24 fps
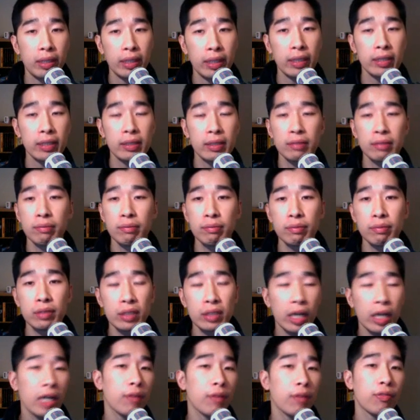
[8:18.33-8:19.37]
Is
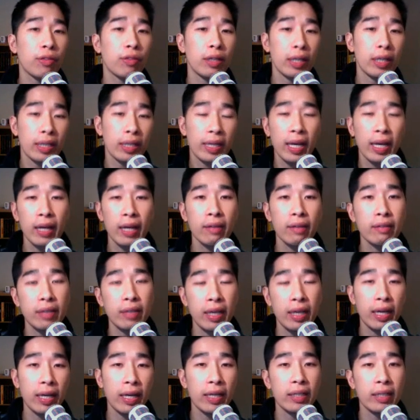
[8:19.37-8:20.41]
sign up for an account
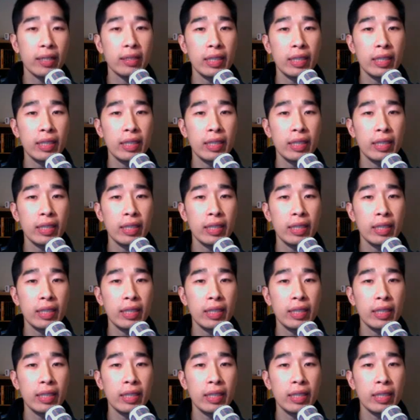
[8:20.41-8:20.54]
and